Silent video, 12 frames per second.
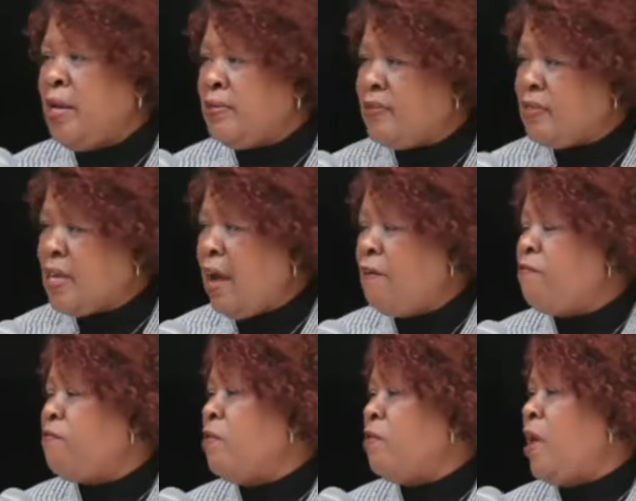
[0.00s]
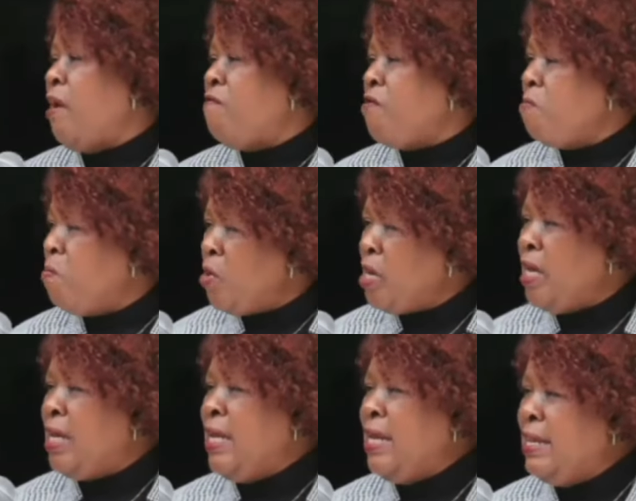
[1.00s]
as staff,
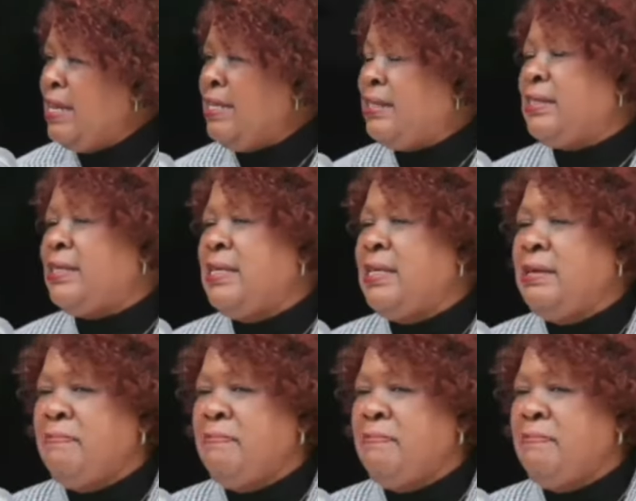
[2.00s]
everybody in this